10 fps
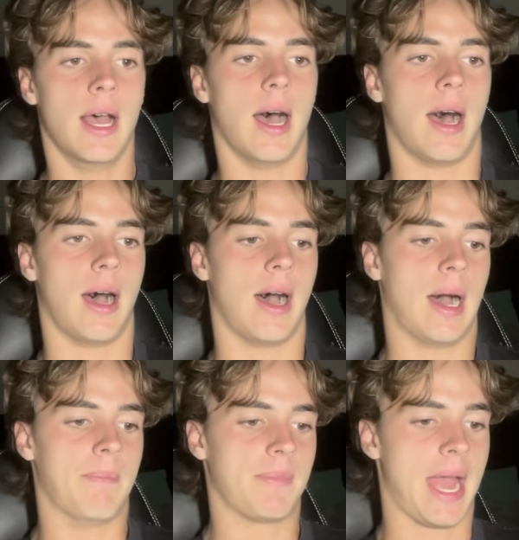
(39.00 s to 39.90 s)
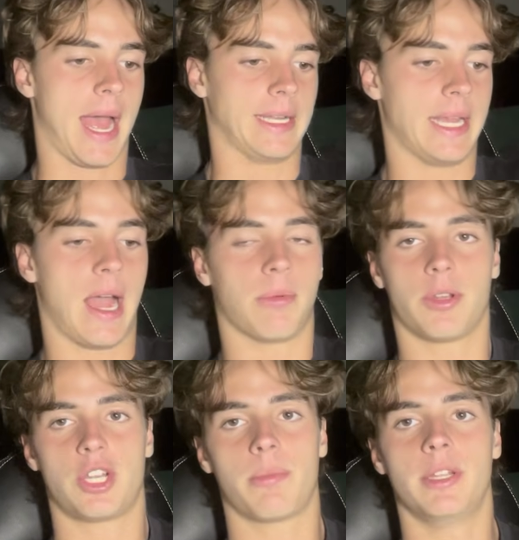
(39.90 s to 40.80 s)
And yeah, I'm going
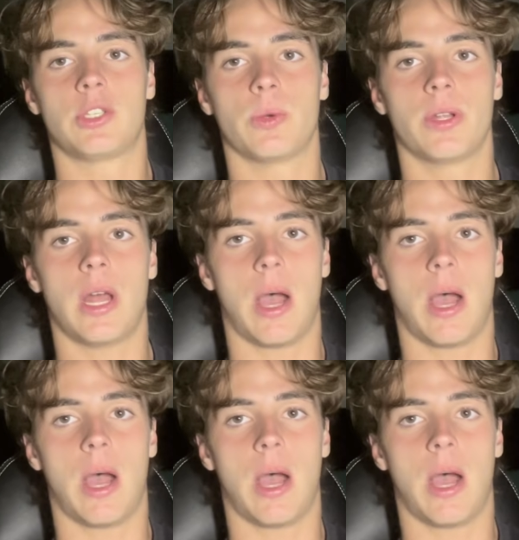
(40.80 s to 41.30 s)
to jump into it.